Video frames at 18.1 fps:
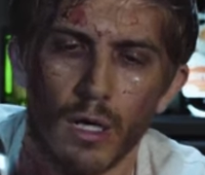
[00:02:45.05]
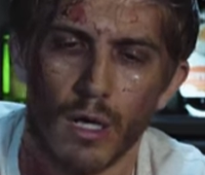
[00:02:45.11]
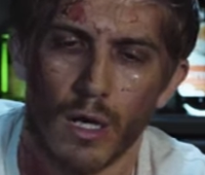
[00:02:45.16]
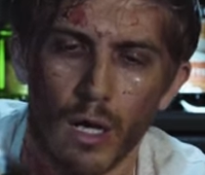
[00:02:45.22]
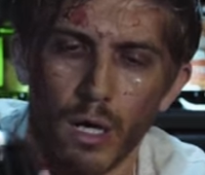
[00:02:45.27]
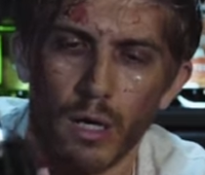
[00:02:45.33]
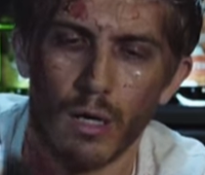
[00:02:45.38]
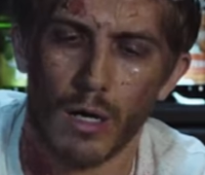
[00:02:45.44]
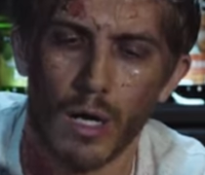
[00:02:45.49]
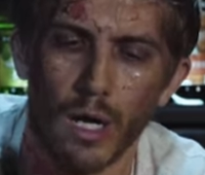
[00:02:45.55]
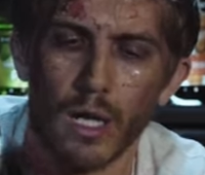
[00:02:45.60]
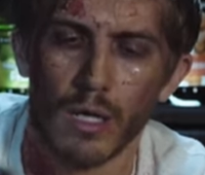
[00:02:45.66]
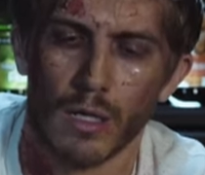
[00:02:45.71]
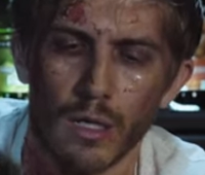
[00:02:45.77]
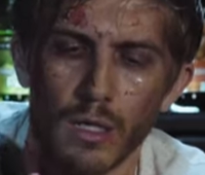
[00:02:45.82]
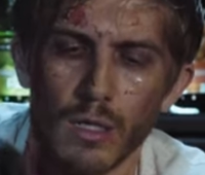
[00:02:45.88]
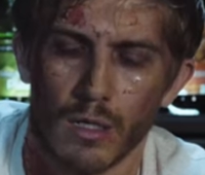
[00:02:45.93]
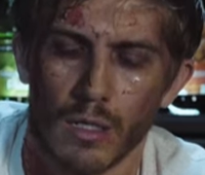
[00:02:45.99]

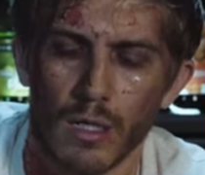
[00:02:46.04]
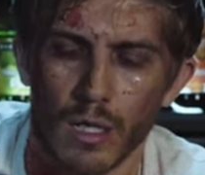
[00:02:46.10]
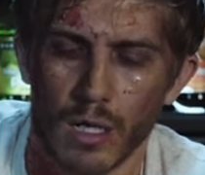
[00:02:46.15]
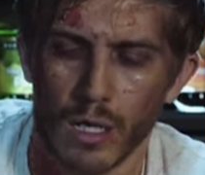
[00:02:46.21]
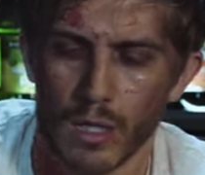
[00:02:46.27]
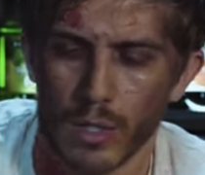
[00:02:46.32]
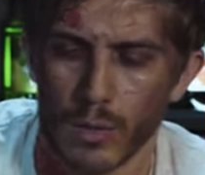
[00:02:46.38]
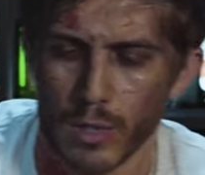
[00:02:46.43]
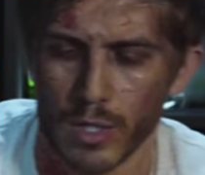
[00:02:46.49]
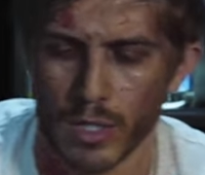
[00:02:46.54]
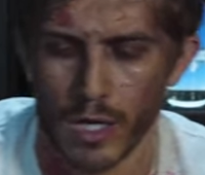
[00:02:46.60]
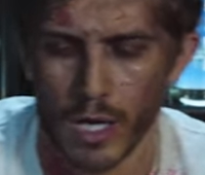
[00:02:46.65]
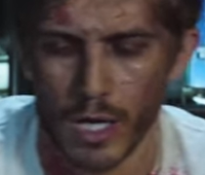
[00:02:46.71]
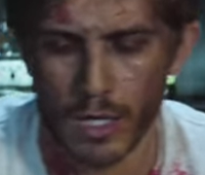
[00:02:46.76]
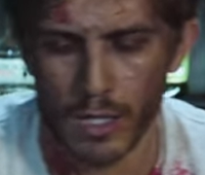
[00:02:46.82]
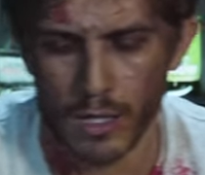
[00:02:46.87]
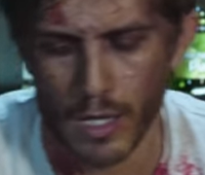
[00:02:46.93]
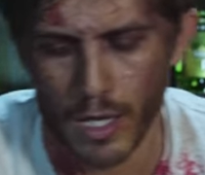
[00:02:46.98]
Alright, now that we
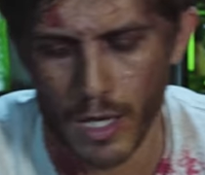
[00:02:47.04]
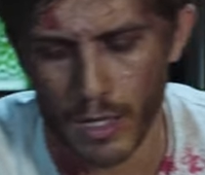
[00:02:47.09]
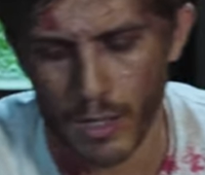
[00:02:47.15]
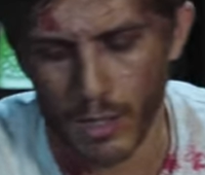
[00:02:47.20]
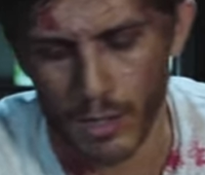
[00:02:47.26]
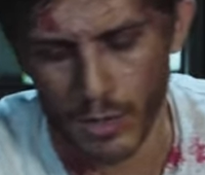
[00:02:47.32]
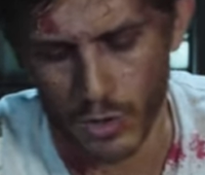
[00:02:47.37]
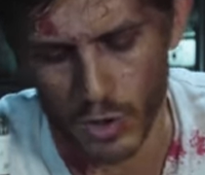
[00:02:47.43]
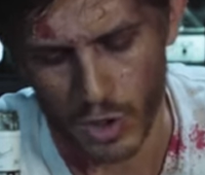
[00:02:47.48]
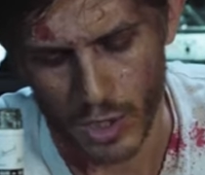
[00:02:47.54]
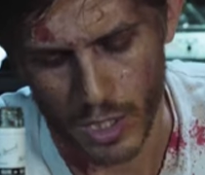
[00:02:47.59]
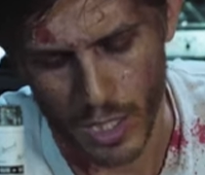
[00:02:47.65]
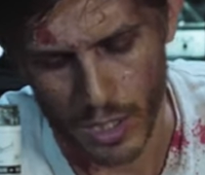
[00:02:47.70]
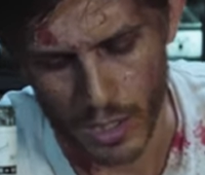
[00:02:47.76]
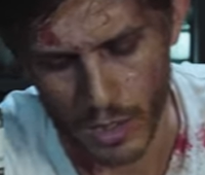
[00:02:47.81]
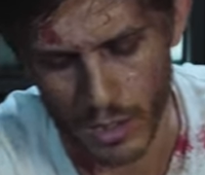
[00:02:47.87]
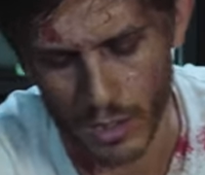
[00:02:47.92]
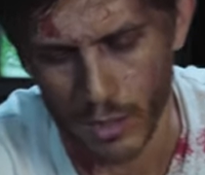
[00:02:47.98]
got in that all
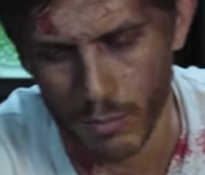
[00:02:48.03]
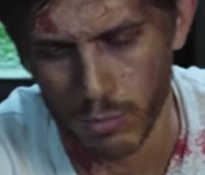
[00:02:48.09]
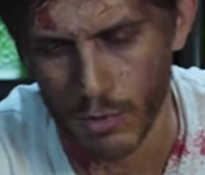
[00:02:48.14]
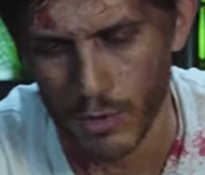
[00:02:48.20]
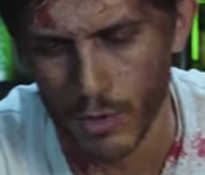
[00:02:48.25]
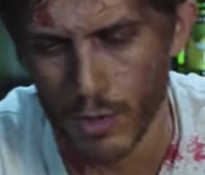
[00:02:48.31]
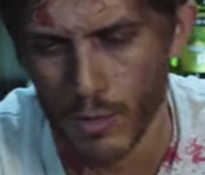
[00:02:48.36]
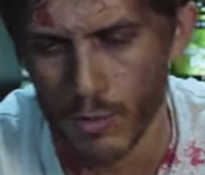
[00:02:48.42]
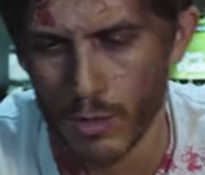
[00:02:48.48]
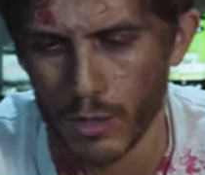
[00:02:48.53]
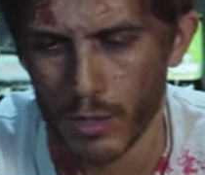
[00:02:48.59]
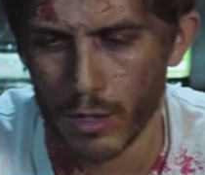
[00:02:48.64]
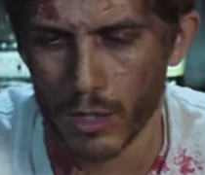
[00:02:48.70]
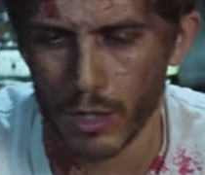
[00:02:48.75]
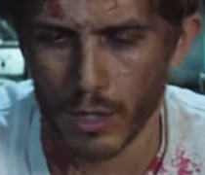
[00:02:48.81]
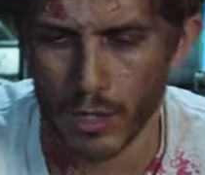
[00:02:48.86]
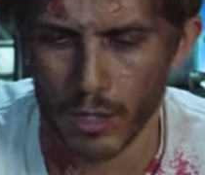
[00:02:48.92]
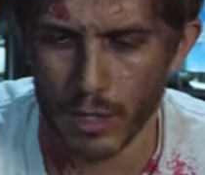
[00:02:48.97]
shaken up,
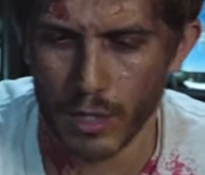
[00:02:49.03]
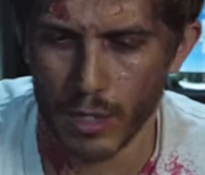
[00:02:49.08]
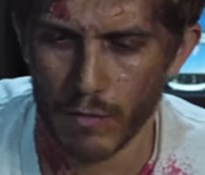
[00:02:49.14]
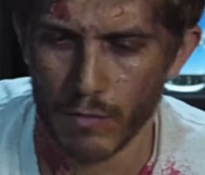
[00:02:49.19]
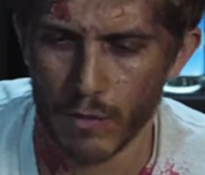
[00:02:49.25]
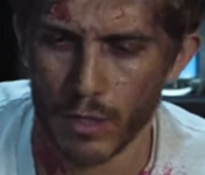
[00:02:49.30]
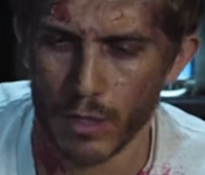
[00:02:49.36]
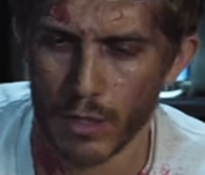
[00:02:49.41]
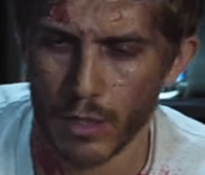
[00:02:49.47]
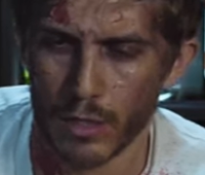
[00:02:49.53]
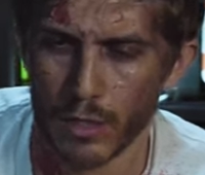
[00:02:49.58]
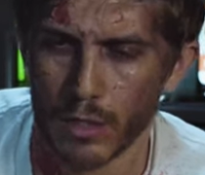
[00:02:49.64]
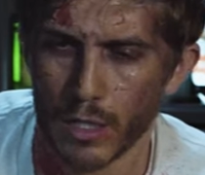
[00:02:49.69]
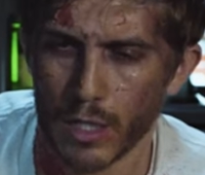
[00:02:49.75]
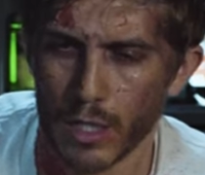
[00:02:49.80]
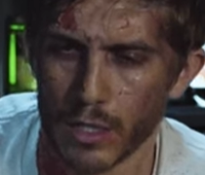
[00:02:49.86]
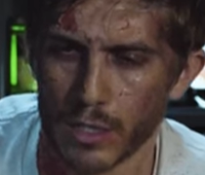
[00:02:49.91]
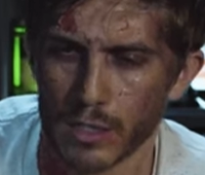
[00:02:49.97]
we're gonna give it a
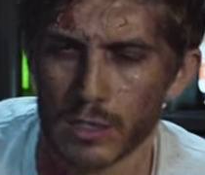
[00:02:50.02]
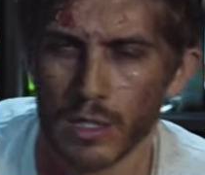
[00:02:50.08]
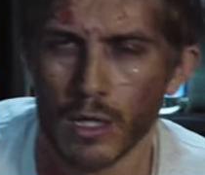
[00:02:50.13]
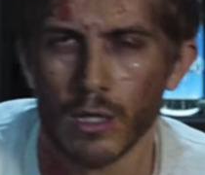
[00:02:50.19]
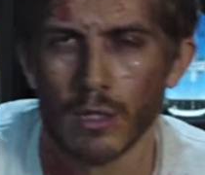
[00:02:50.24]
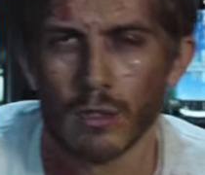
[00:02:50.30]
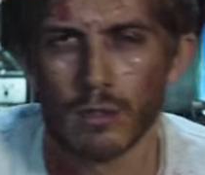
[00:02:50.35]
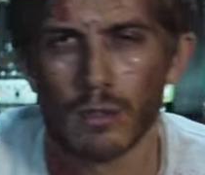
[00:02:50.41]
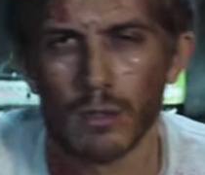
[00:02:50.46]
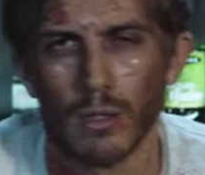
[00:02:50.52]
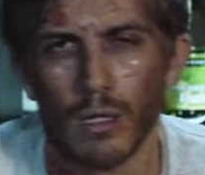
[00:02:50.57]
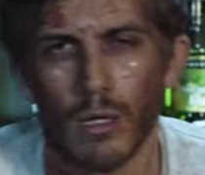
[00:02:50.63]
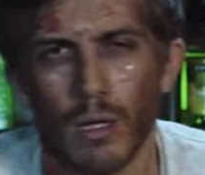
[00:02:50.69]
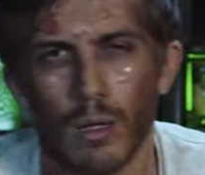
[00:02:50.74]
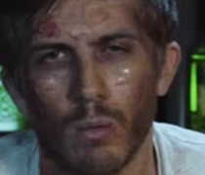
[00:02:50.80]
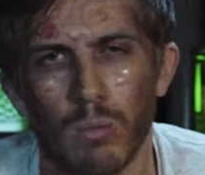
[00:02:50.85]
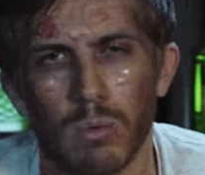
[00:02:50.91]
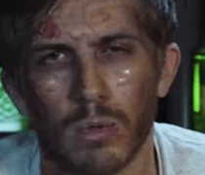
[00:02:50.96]
nice
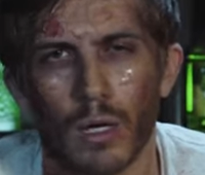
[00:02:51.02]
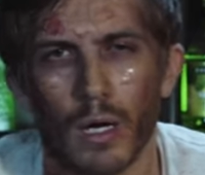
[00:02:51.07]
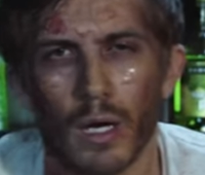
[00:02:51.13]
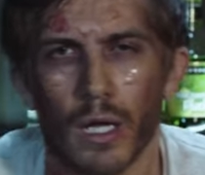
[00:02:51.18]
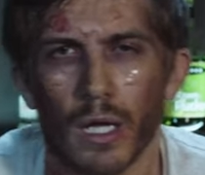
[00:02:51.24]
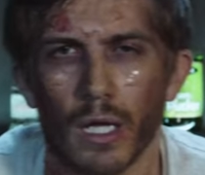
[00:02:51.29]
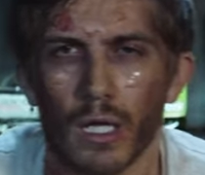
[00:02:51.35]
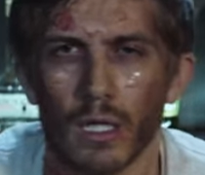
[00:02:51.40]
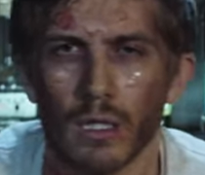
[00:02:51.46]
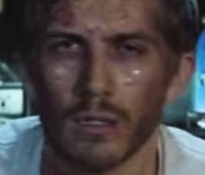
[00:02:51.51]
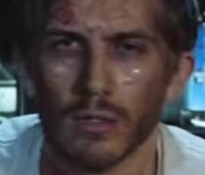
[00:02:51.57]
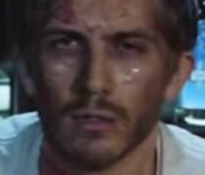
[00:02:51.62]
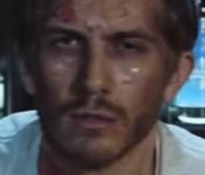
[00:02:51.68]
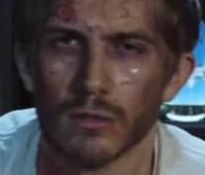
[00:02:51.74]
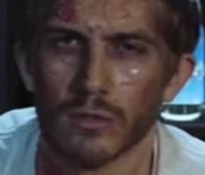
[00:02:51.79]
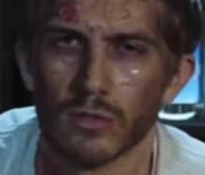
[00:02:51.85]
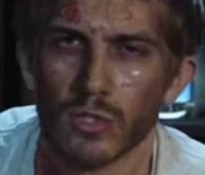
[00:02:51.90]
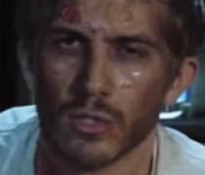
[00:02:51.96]
slow
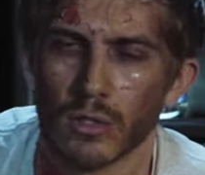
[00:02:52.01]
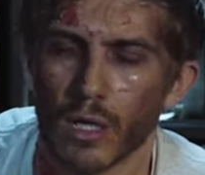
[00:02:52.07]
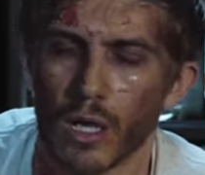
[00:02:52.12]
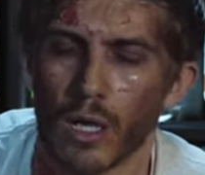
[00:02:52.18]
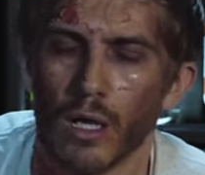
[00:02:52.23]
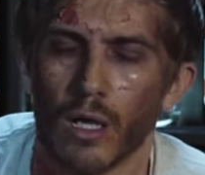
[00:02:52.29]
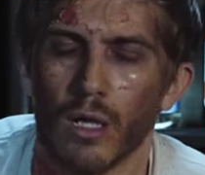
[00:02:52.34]
brains and